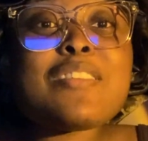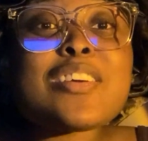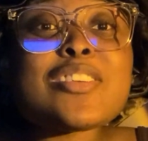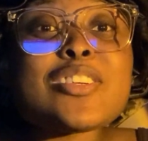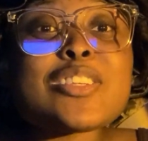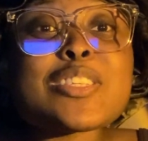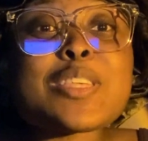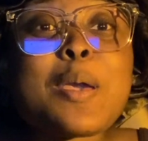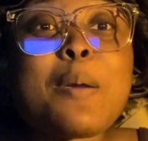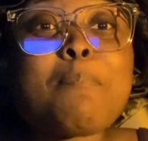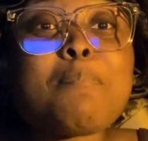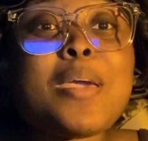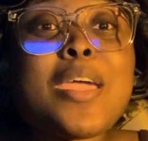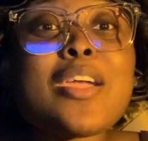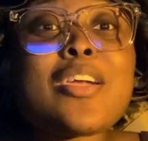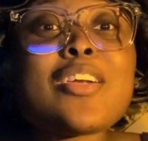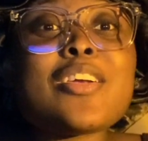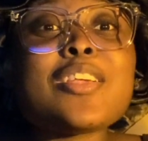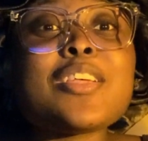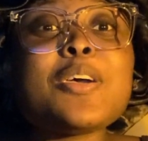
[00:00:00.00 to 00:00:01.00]
I just
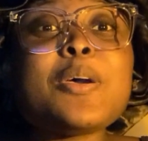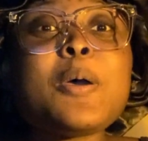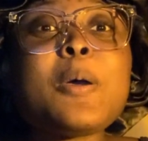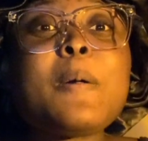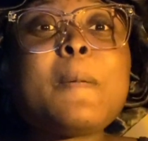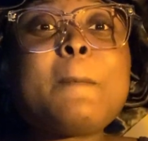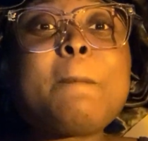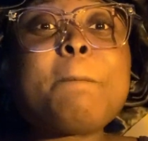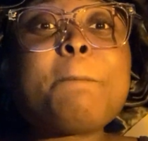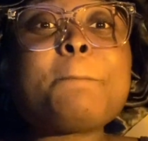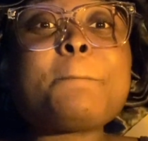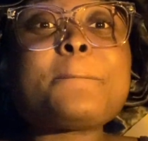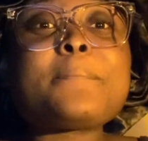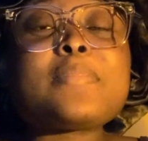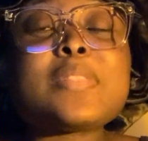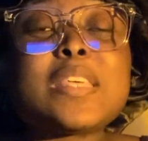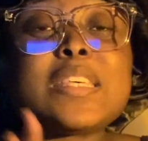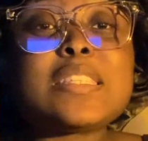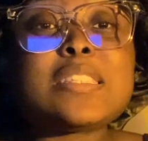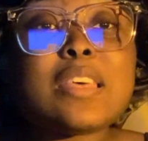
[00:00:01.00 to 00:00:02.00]
compared
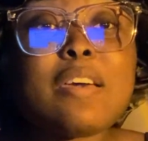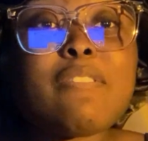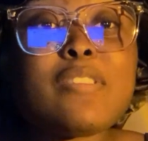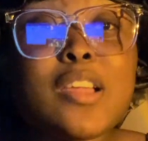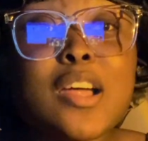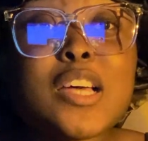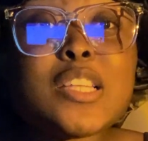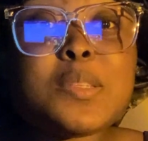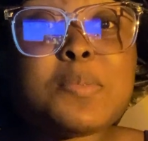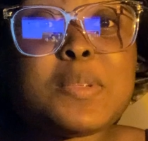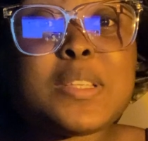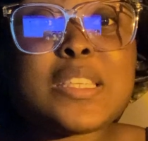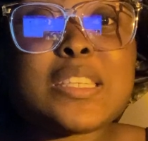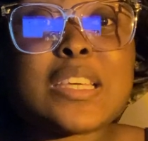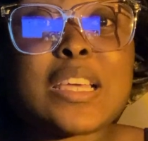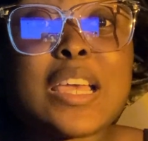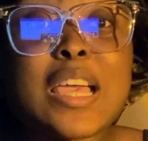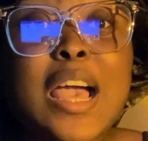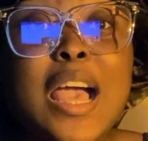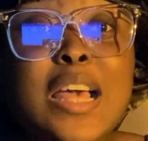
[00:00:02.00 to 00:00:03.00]
the 7 husbands to
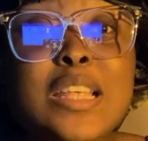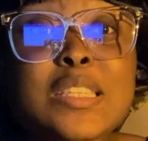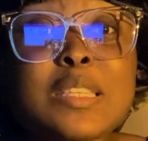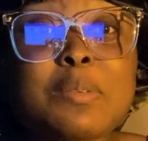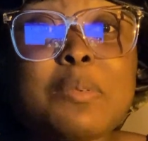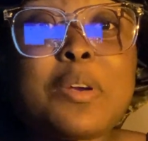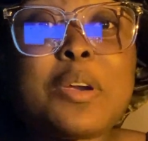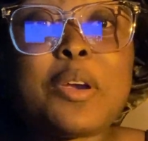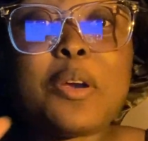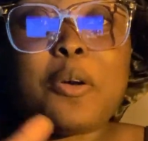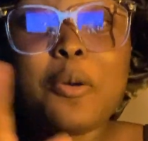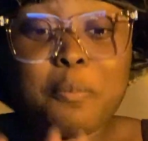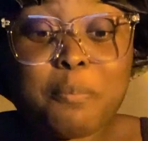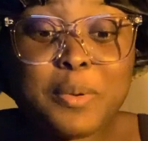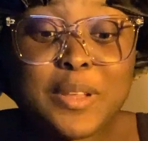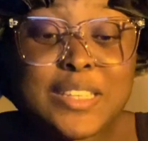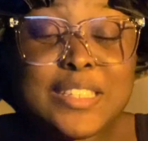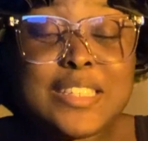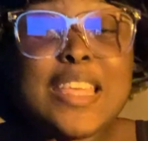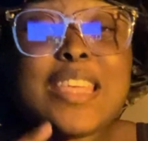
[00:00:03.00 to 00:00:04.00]
Gossip Girl,
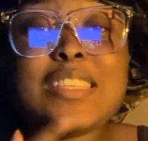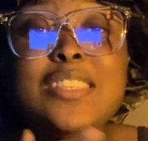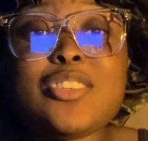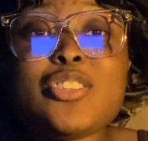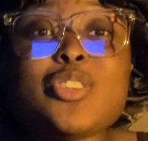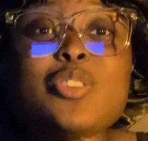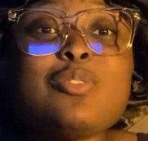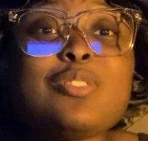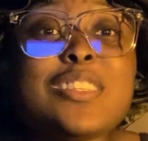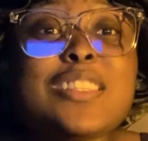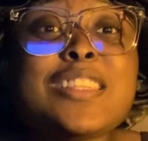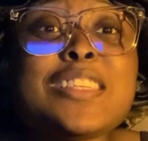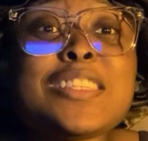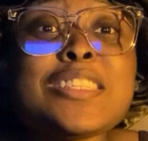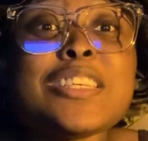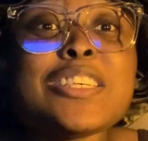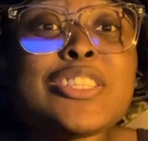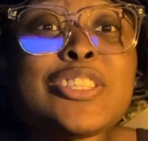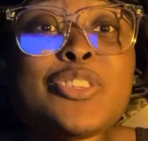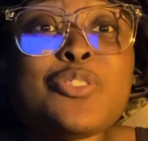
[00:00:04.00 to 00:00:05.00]
but Daisy Jones and the
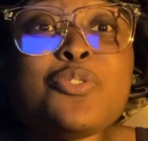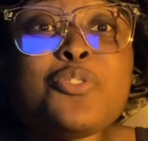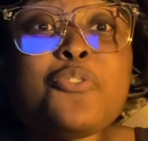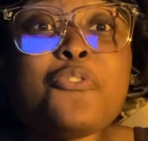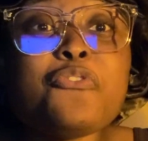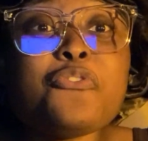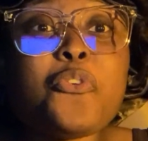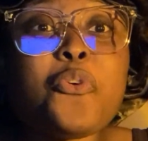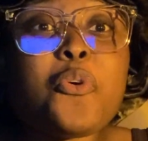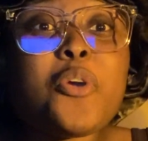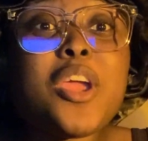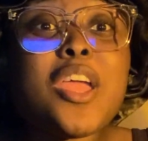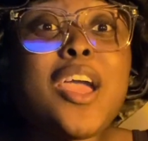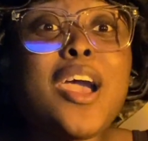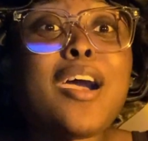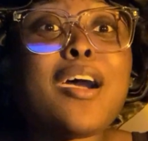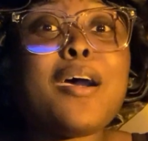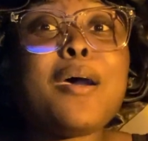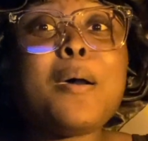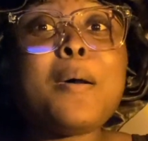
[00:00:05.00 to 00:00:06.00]
Six to
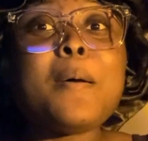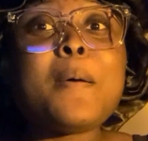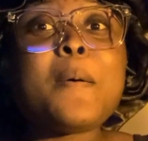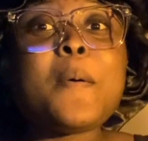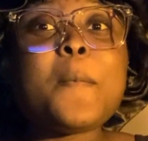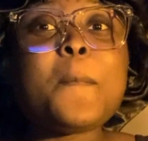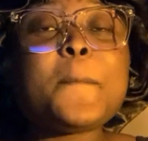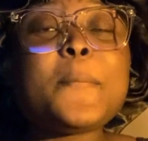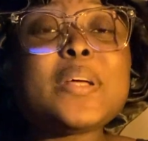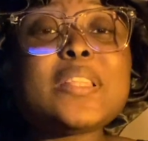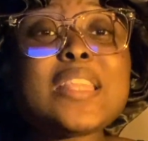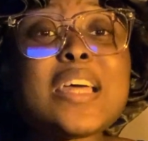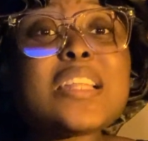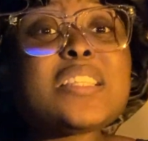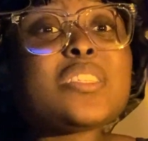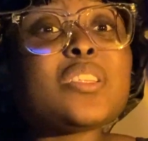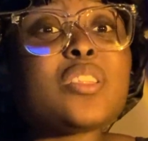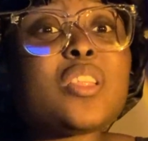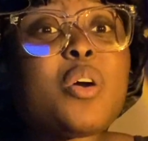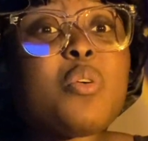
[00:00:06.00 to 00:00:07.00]
Euphoria. But
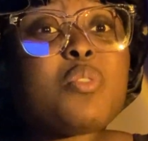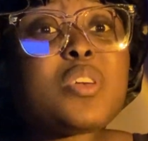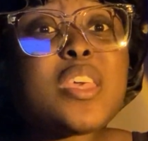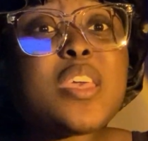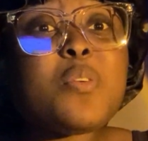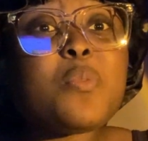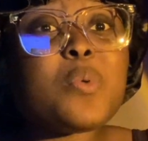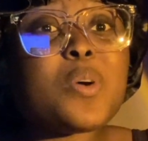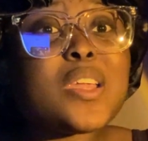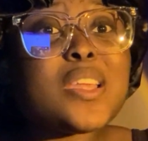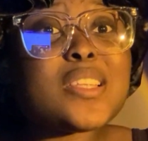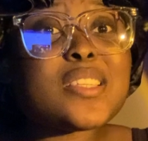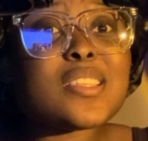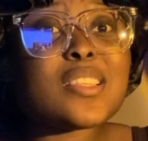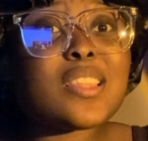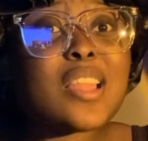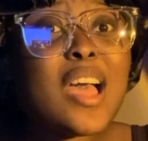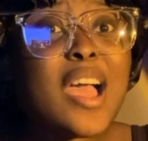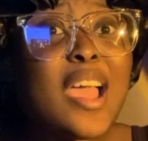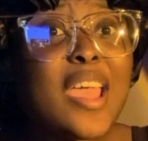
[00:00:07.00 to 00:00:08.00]
that's low-key what it's
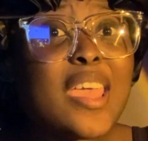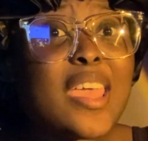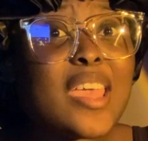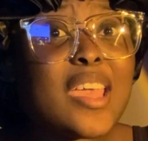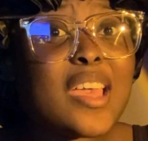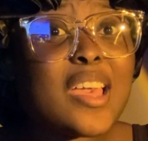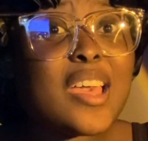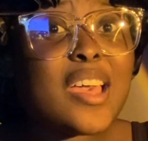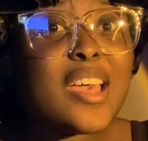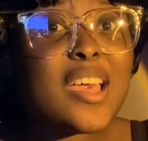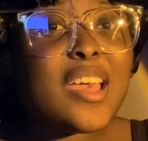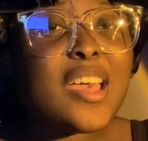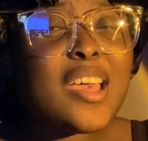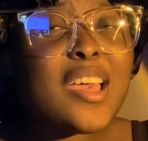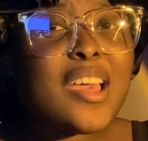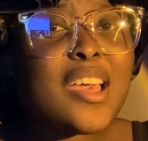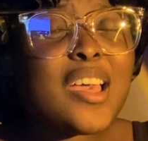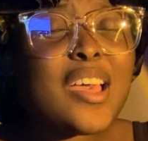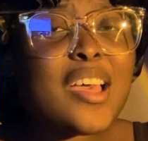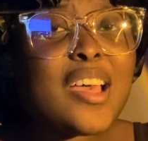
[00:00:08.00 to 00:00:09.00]
like.
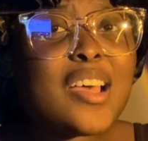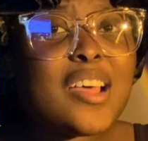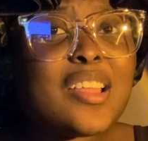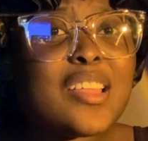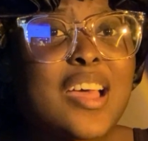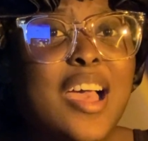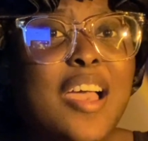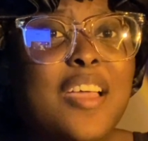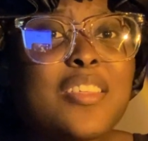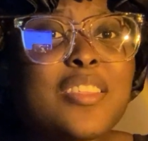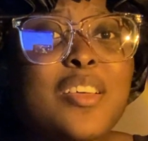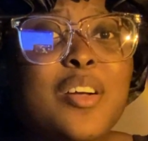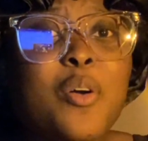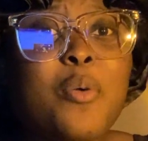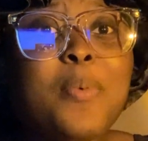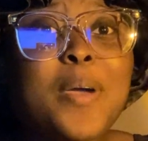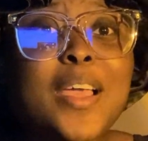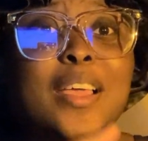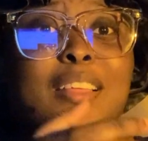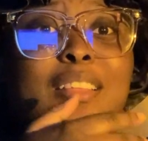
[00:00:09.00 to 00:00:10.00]
Oh
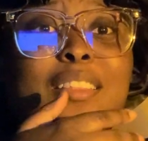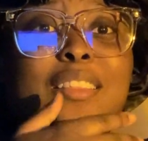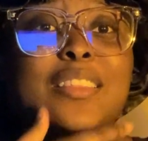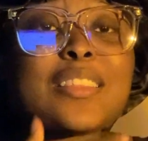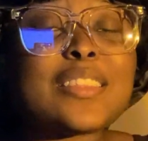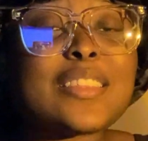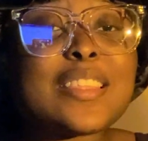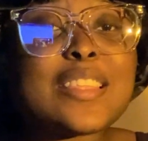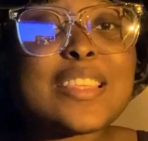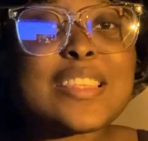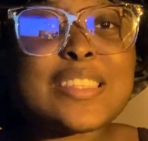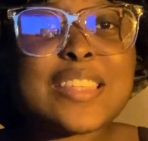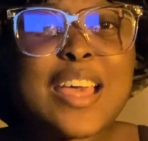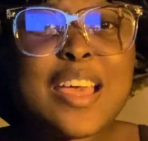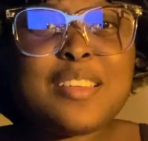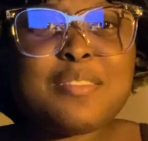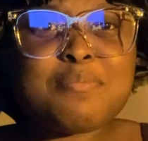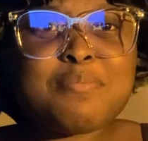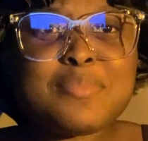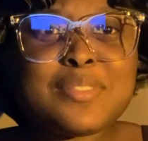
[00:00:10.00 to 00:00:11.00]
my,
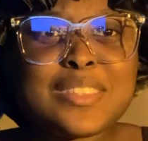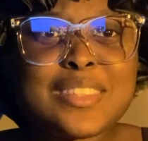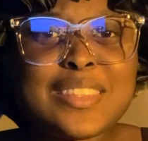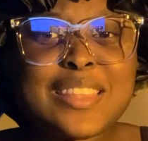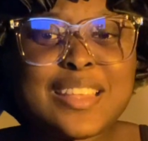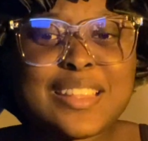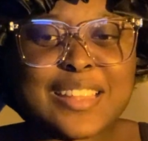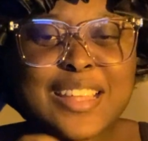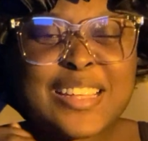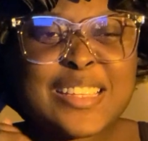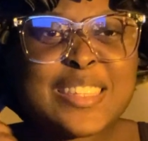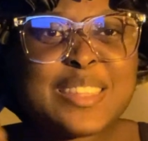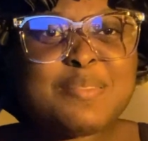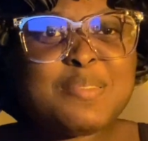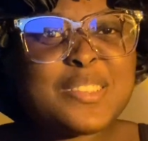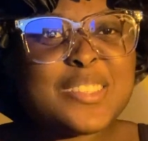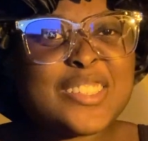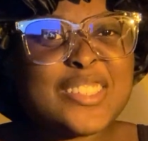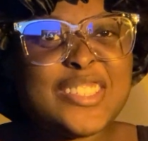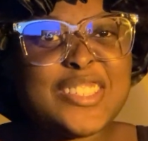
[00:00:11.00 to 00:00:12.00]
that's the
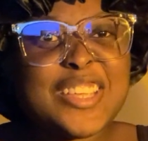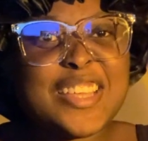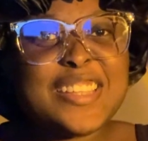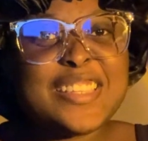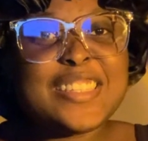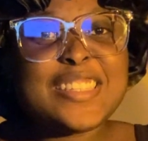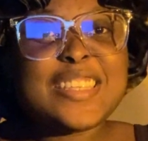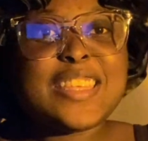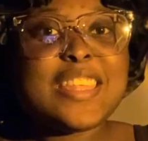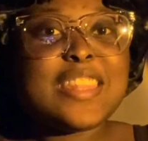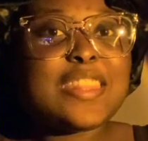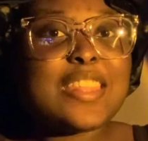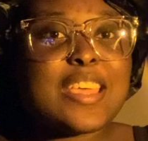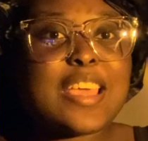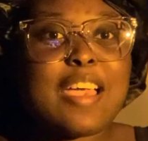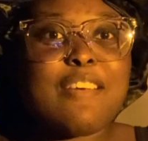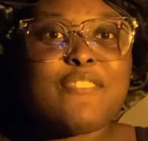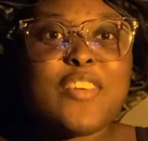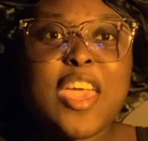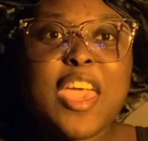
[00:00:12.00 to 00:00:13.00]
most Gen Z thing
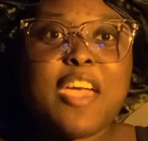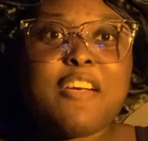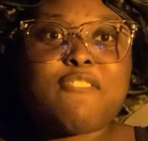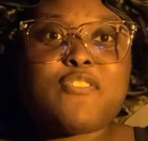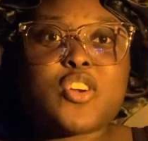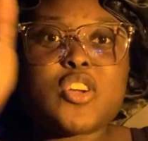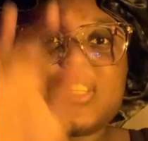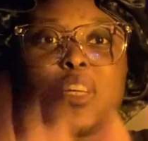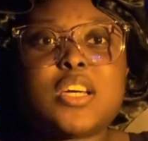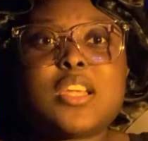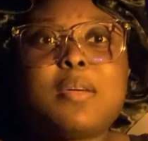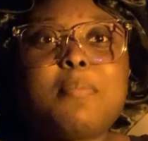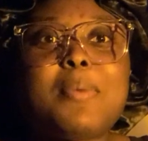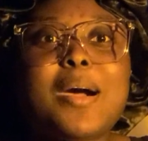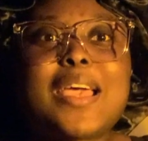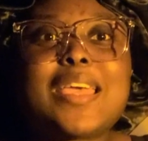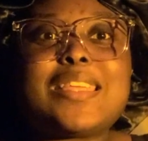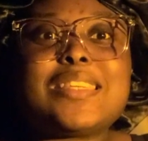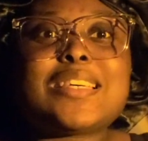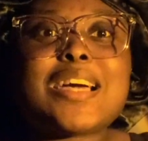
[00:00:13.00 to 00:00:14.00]
I've ever done in
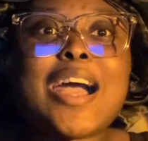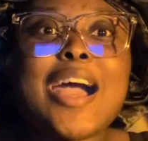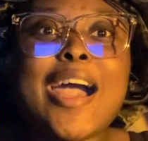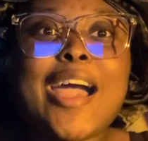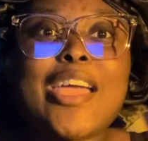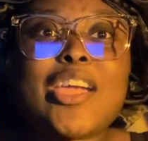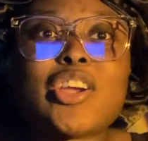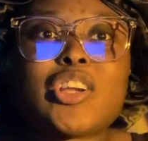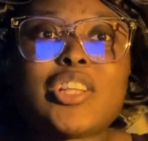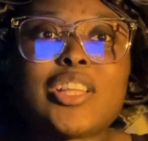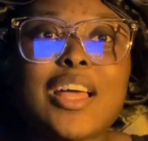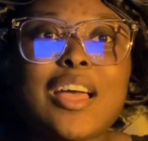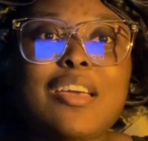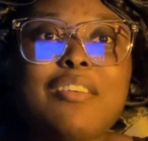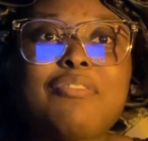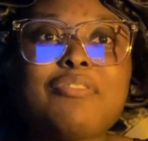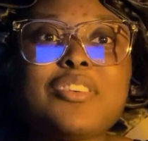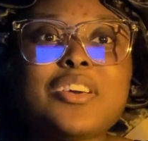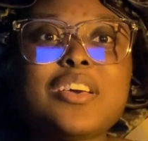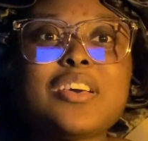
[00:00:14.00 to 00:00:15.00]
my entire life.